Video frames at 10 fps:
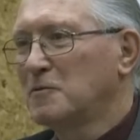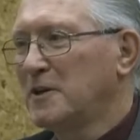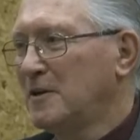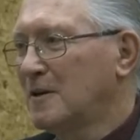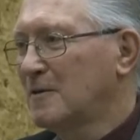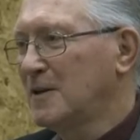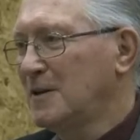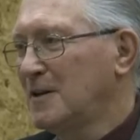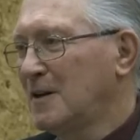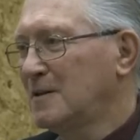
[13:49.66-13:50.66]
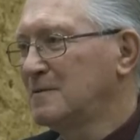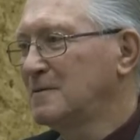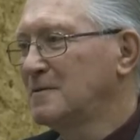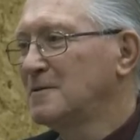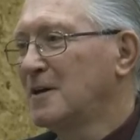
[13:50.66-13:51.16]
we'd already
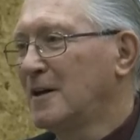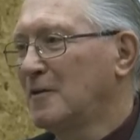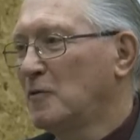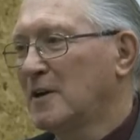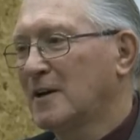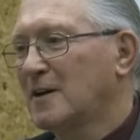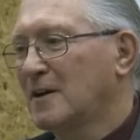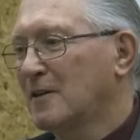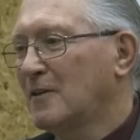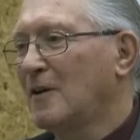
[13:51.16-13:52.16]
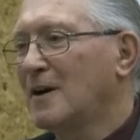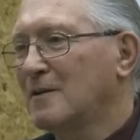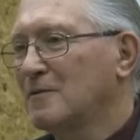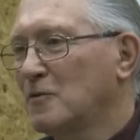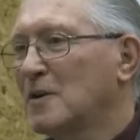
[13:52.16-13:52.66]
done and what I kind of thought
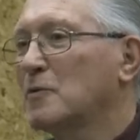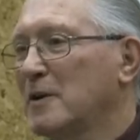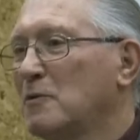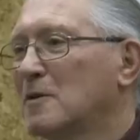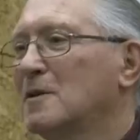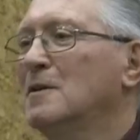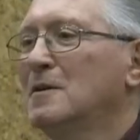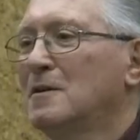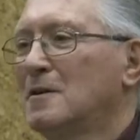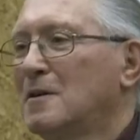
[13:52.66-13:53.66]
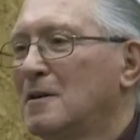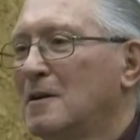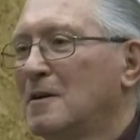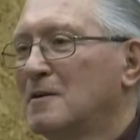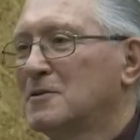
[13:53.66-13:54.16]
of where we were,
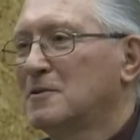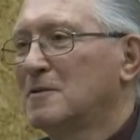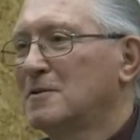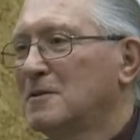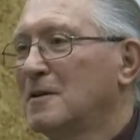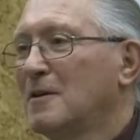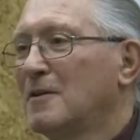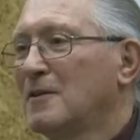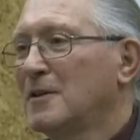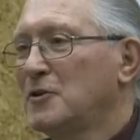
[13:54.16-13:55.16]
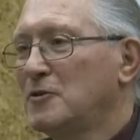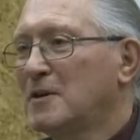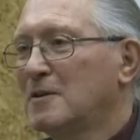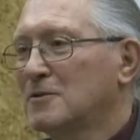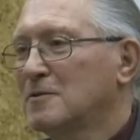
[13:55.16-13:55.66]
so as the new
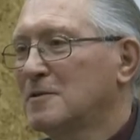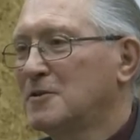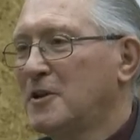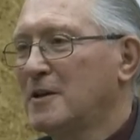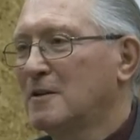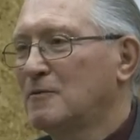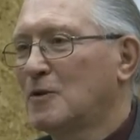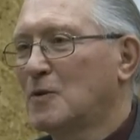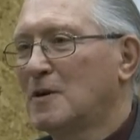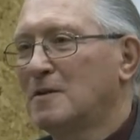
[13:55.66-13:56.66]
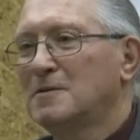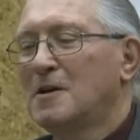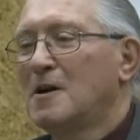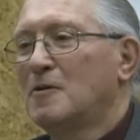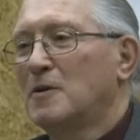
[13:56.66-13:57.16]
council can take it forward
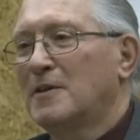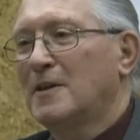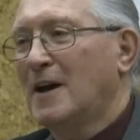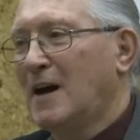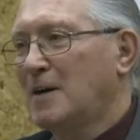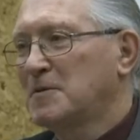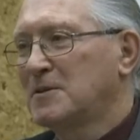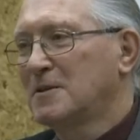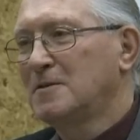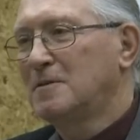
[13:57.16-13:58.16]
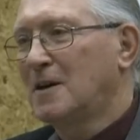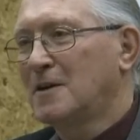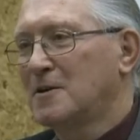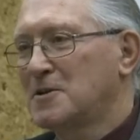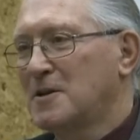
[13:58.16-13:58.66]
with the absolute
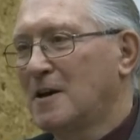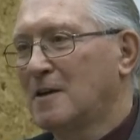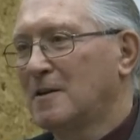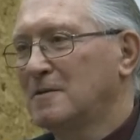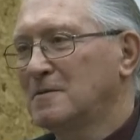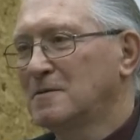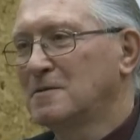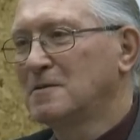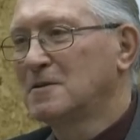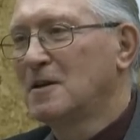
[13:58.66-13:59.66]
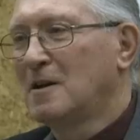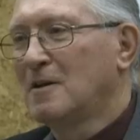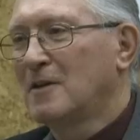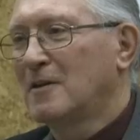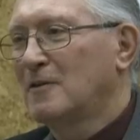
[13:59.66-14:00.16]
understanding
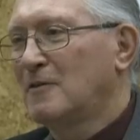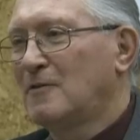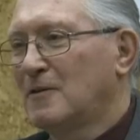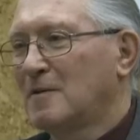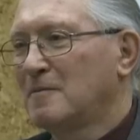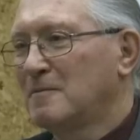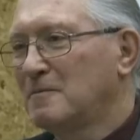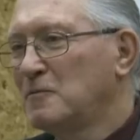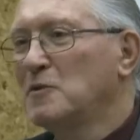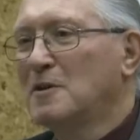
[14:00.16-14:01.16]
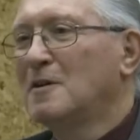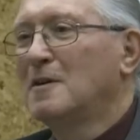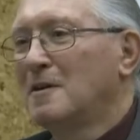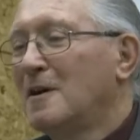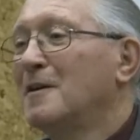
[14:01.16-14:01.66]
that from
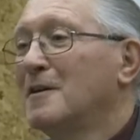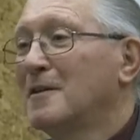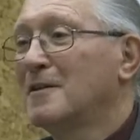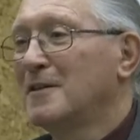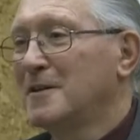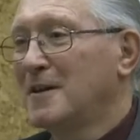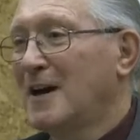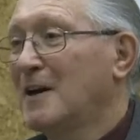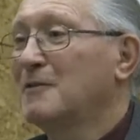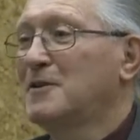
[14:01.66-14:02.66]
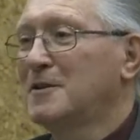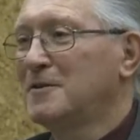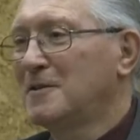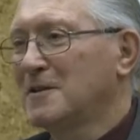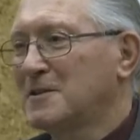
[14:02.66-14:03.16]
the
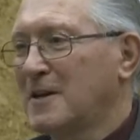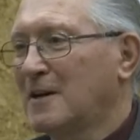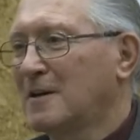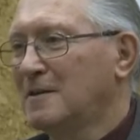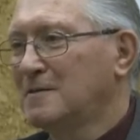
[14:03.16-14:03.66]
afternoon of the 2nd,